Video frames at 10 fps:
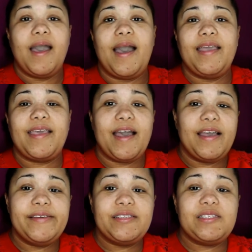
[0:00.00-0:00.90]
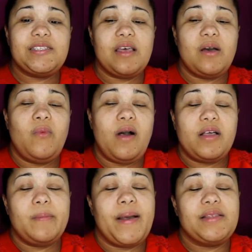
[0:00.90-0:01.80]
Hi guys,
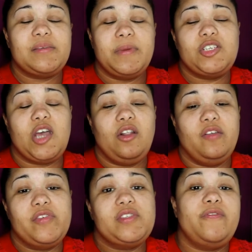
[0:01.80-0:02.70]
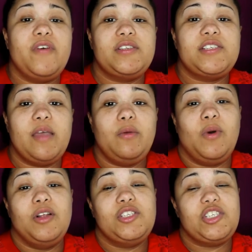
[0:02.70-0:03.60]
welcome back to my channel. If it's the first time you're
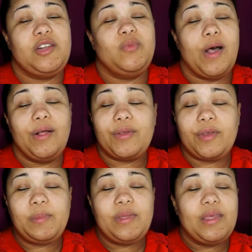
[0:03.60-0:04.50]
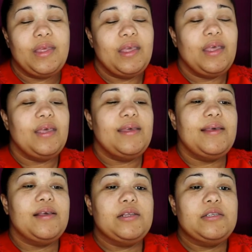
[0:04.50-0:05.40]
watching, welcome.
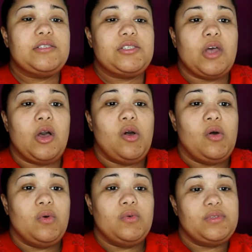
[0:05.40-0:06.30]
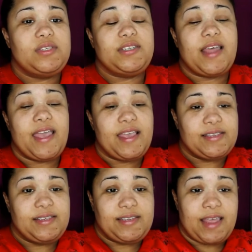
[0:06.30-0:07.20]
So today
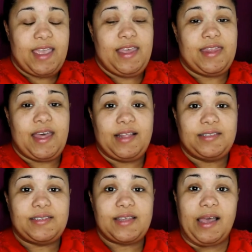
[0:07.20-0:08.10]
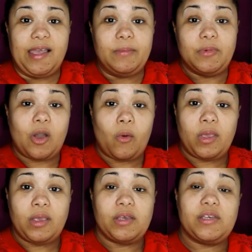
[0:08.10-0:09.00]
is a day that I'm
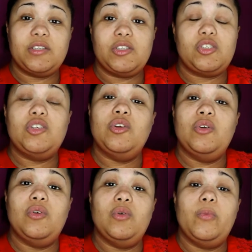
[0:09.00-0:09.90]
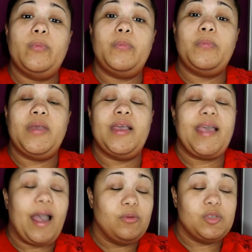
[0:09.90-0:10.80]
going to be
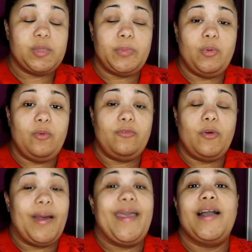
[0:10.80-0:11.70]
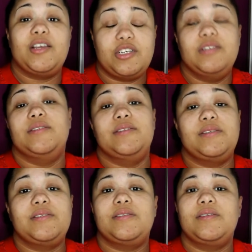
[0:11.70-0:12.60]
accountable for my
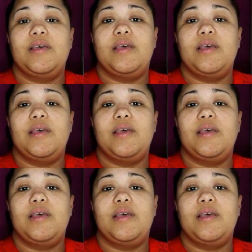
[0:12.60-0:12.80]
actions.